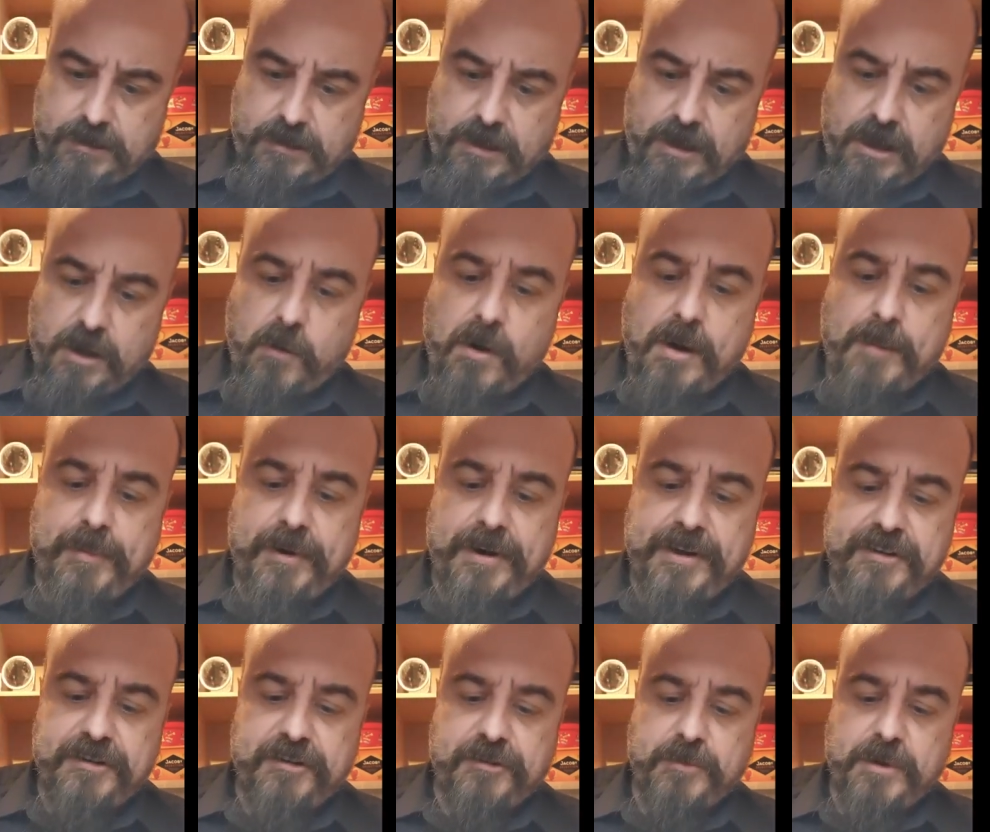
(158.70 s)
I'm quite
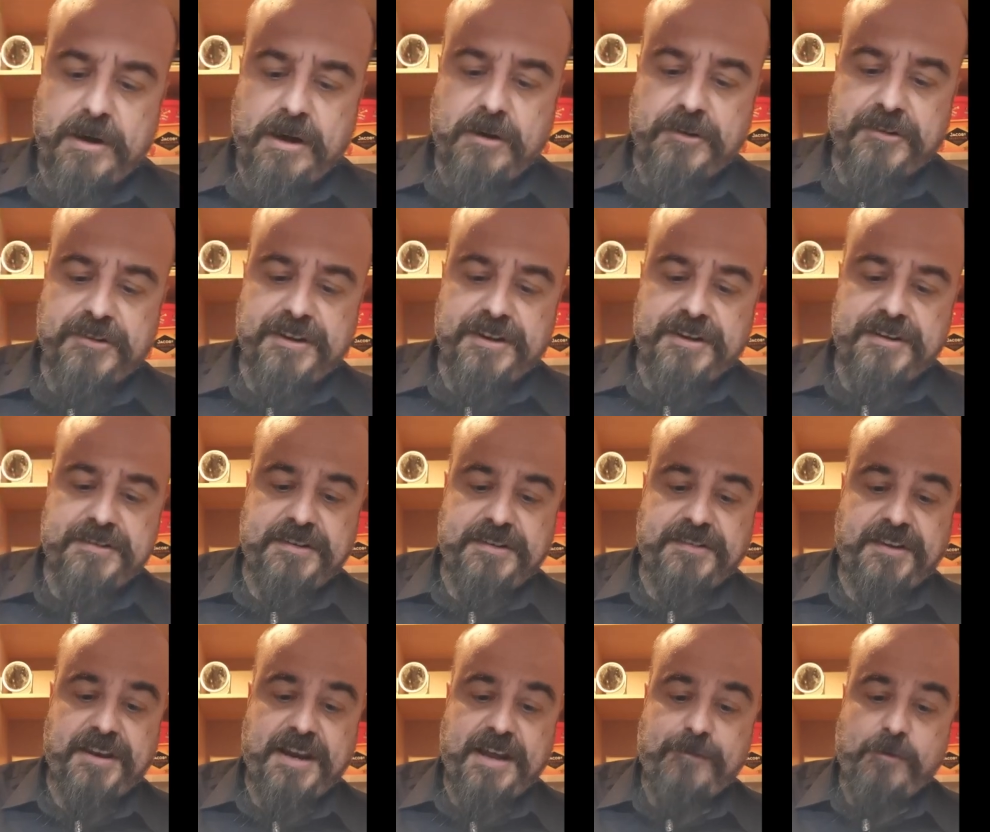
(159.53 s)
pleased as well as a,
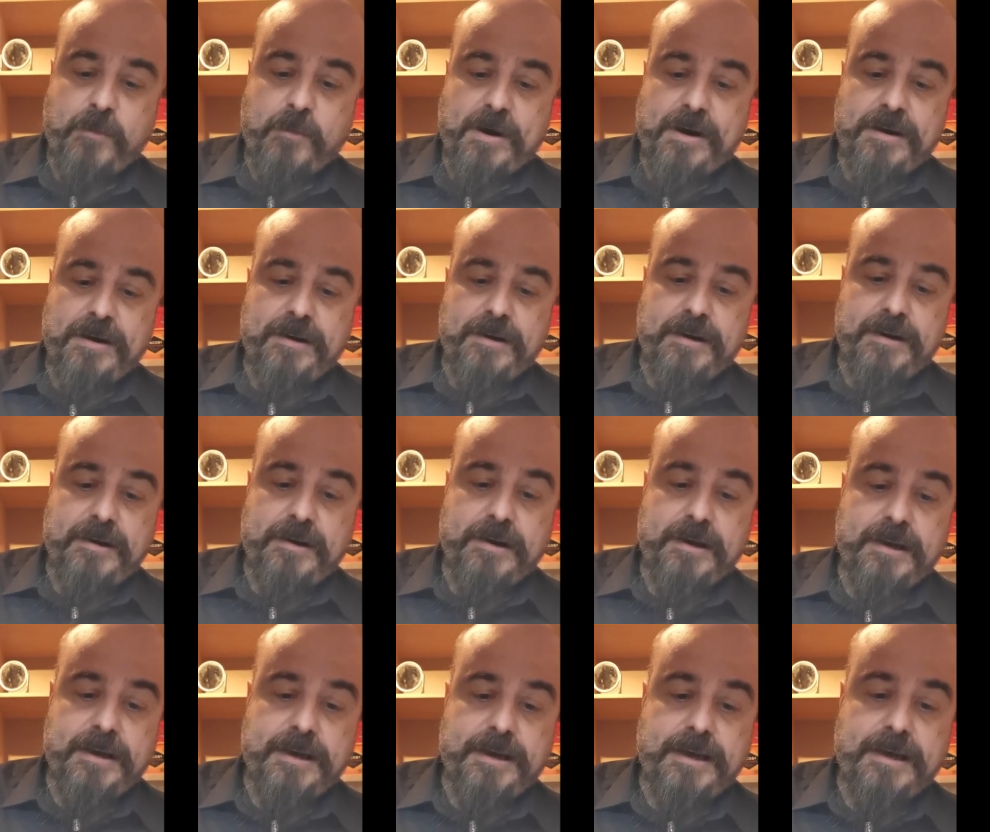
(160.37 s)
just another one
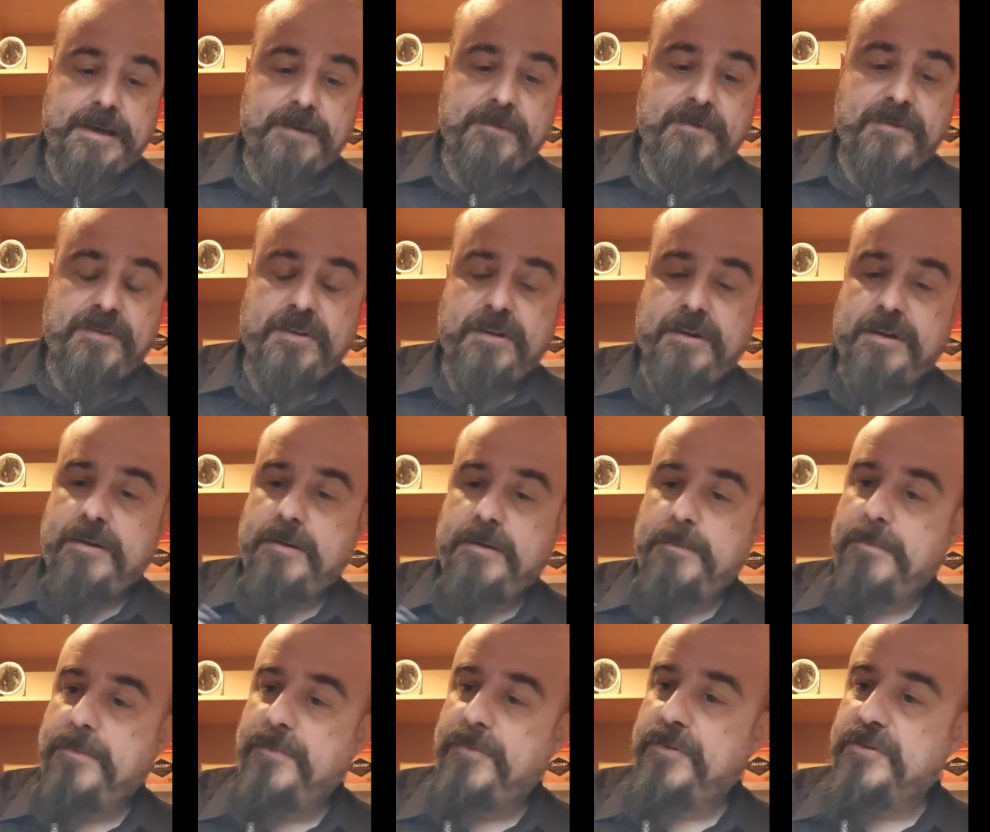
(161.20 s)
um, with a
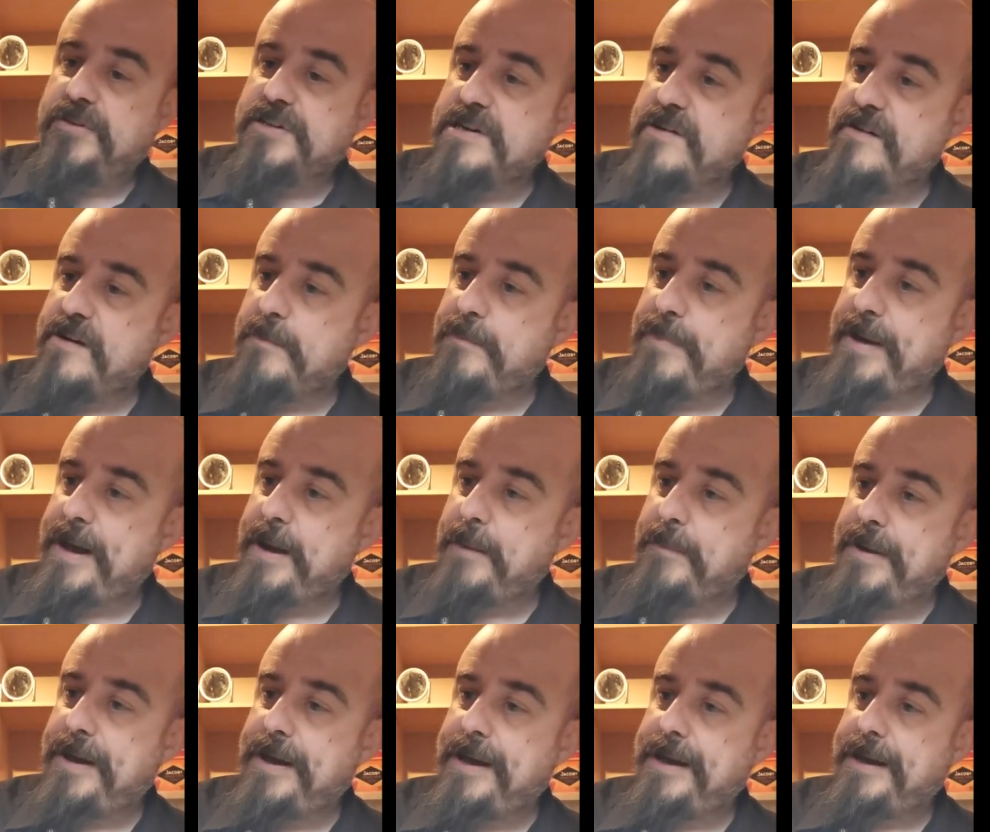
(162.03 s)
generic
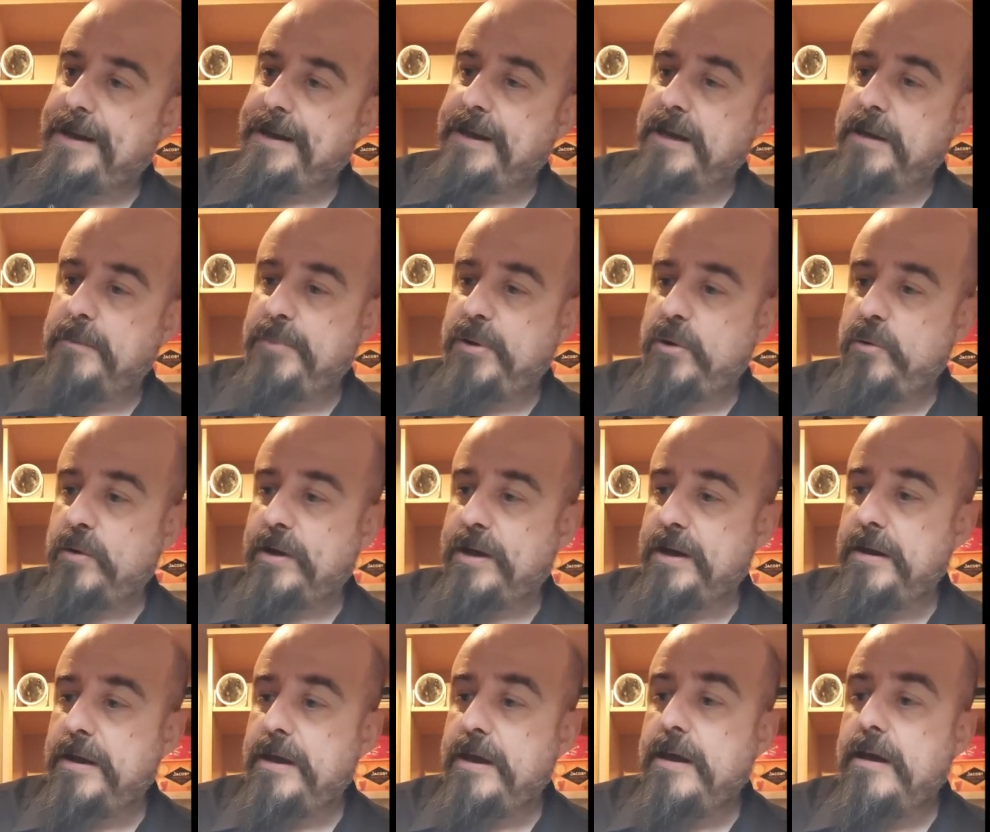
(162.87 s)
backpack and a bolt
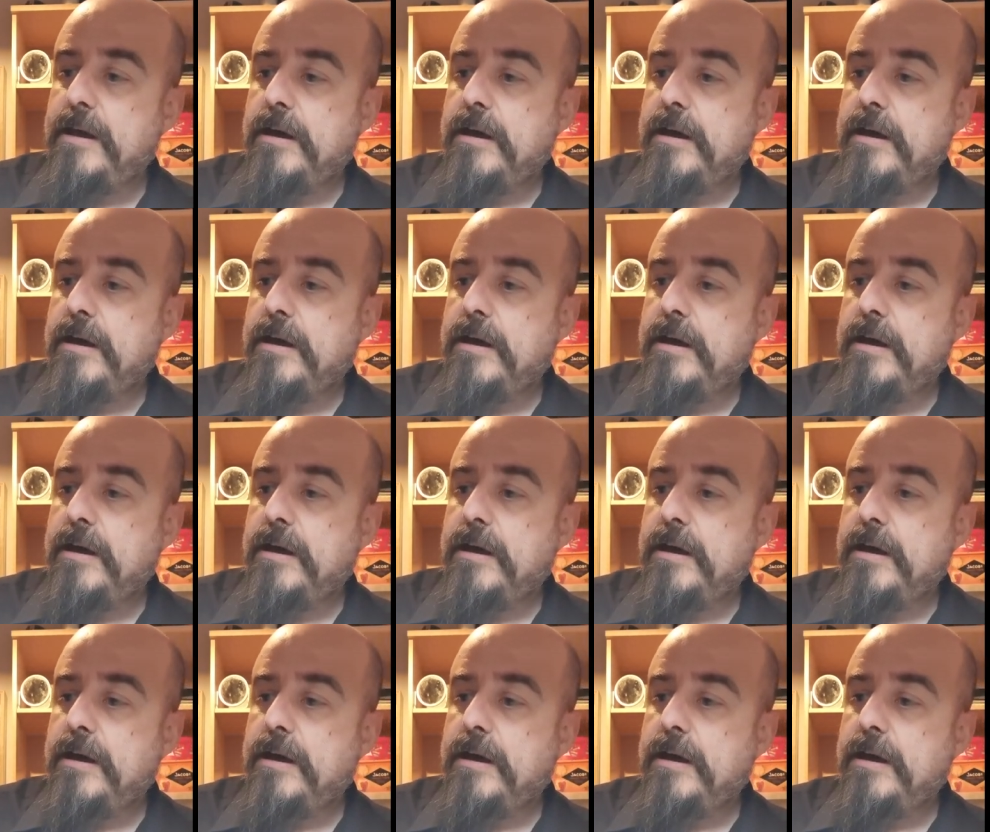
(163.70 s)
gun.